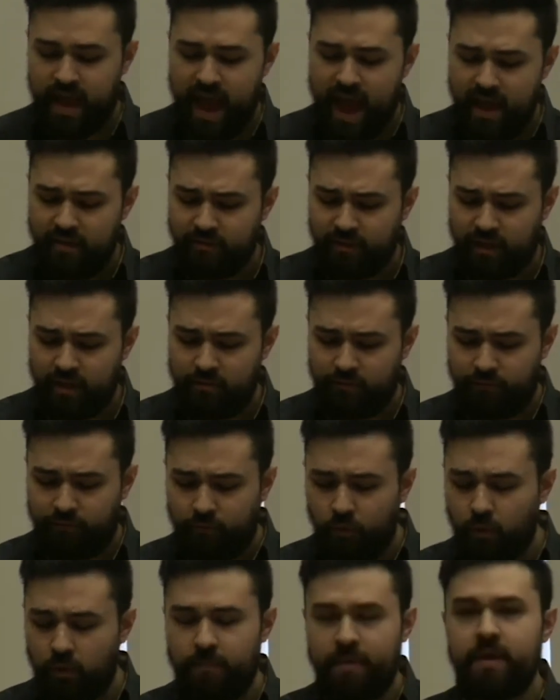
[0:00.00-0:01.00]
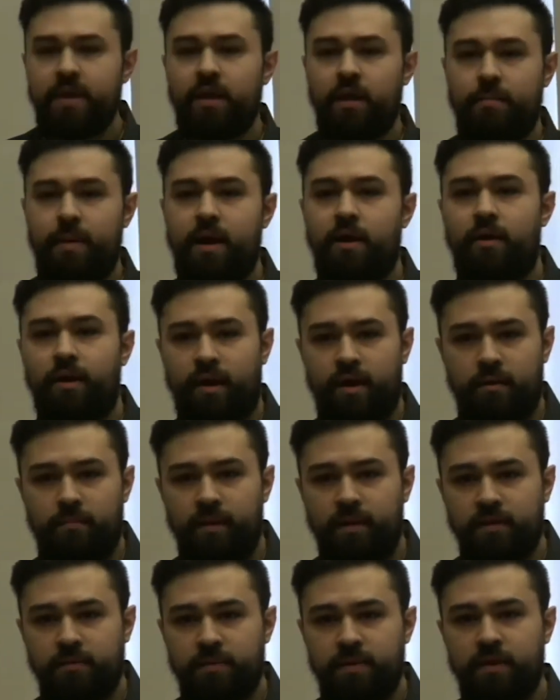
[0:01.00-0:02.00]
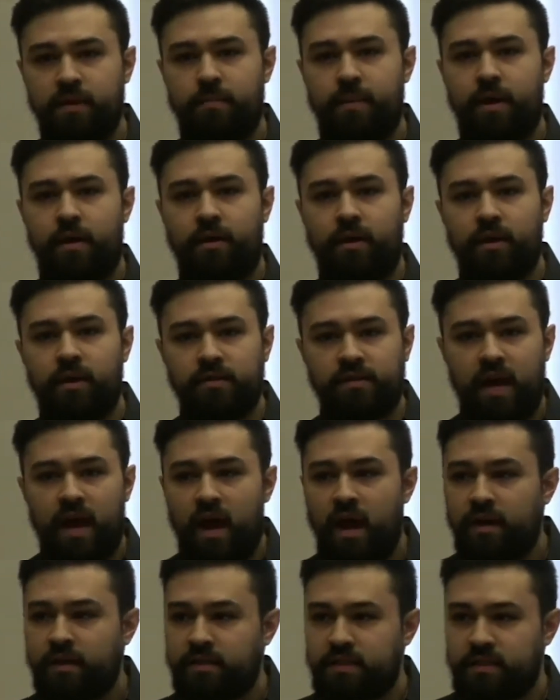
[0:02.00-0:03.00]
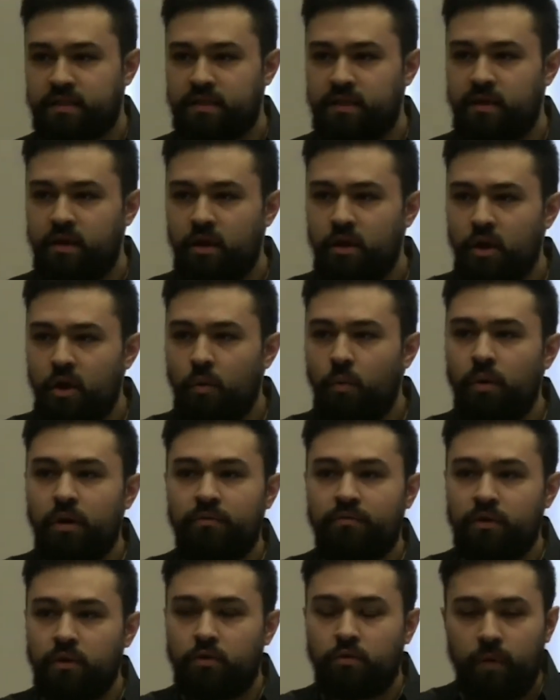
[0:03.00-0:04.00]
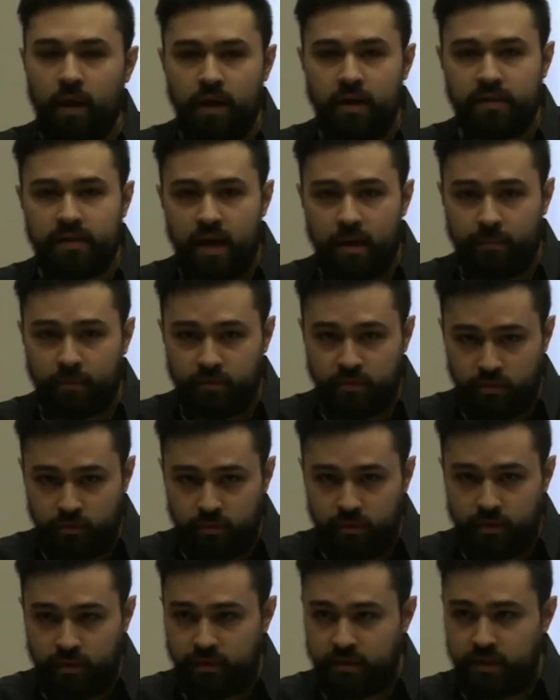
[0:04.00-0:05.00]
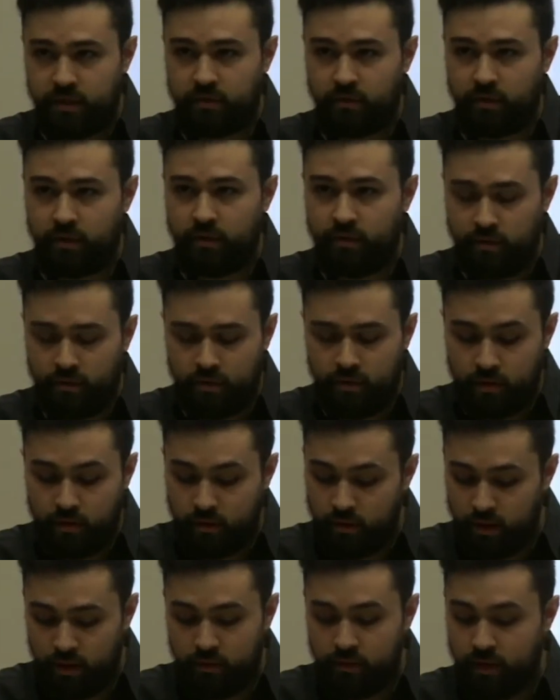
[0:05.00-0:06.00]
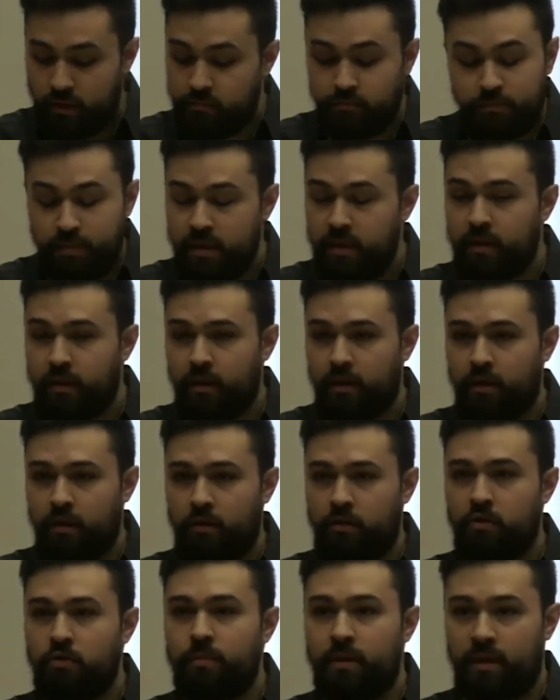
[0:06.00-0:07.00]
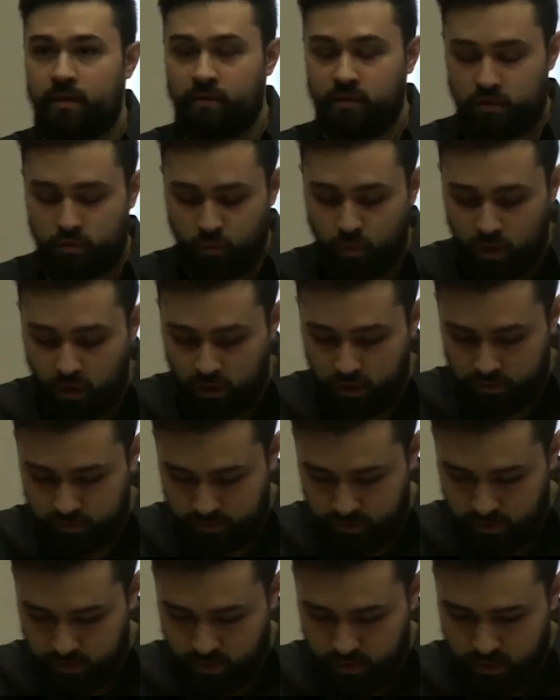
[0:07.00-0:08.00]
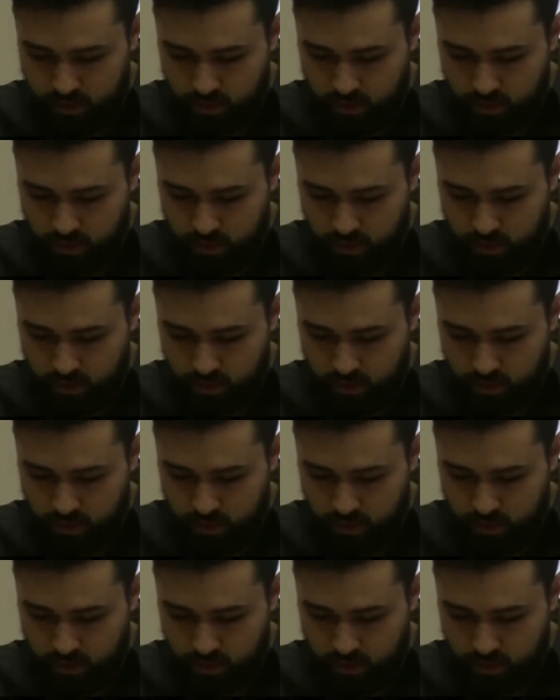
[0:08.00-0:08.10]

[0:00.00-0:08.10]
I advocate for being an American because being an American is honestly one of the greatest opportunities here in being a human in this world.